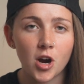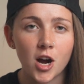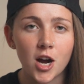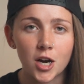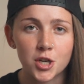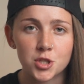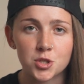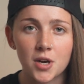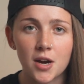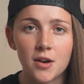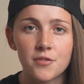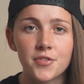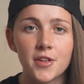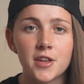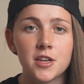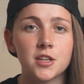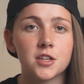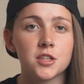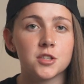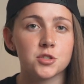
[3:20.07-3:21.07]
hard drive
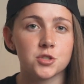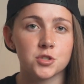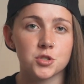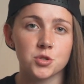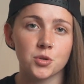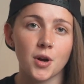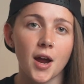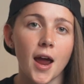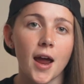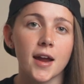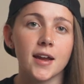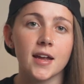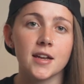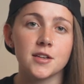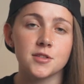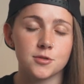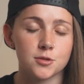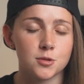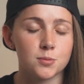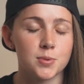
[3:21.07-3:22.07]
that you can just drag
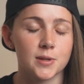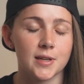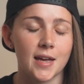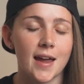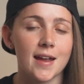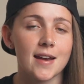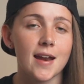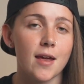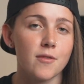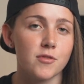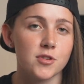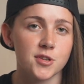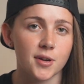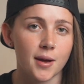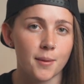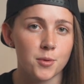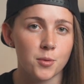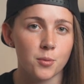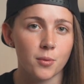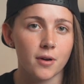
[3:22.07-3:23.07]
and duplicate every
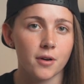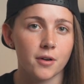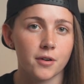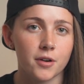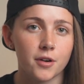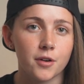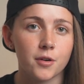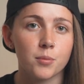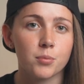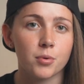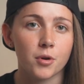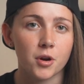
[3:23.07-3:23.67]
time you work on a new